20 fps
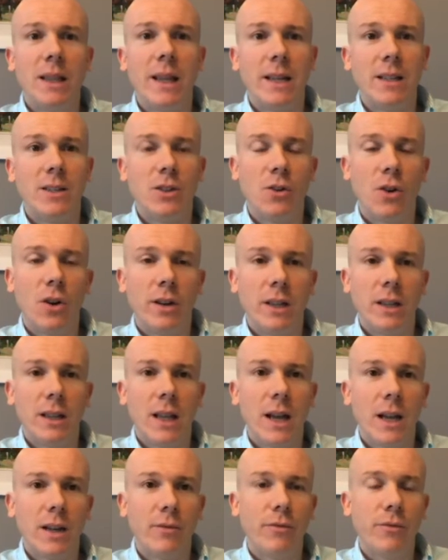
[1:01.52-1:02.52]
later on in
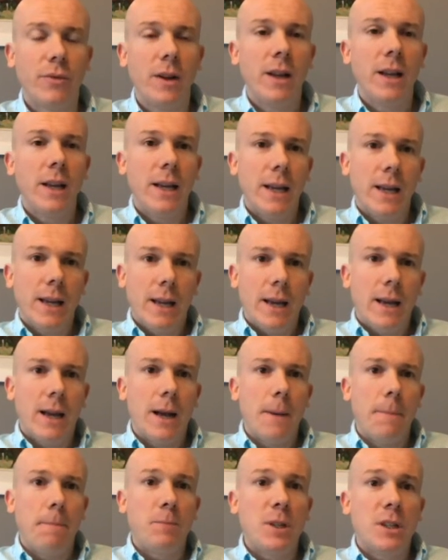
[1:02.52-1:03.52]
life.
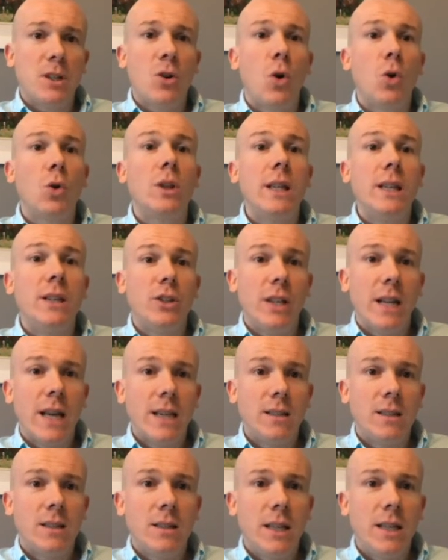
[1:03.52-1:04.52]
It's called
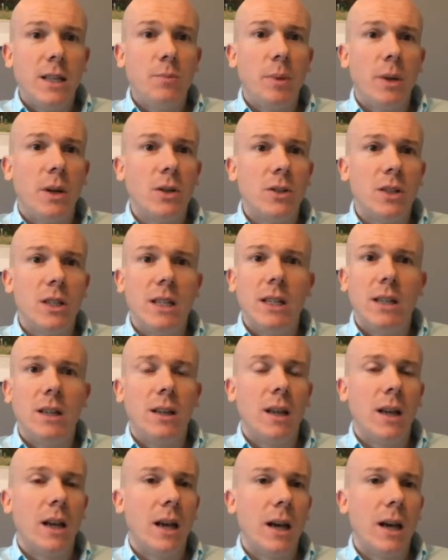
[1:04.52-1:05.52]
Legionnaires Disease because in